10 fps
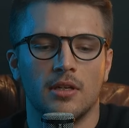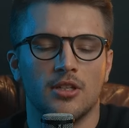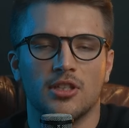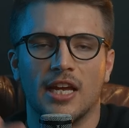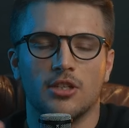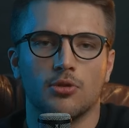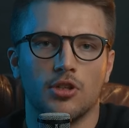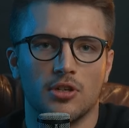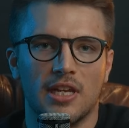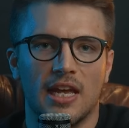schedule
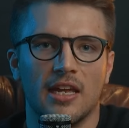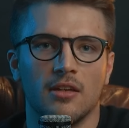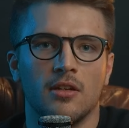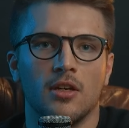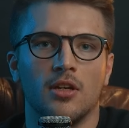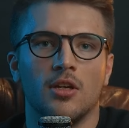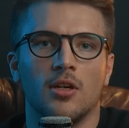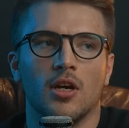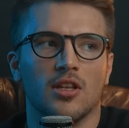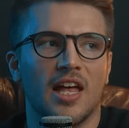your day
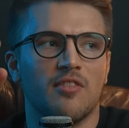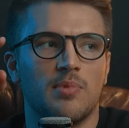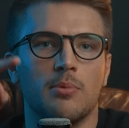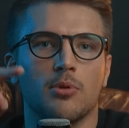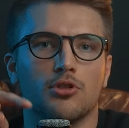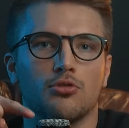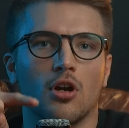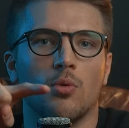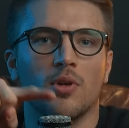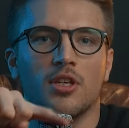a lot of people struggle with the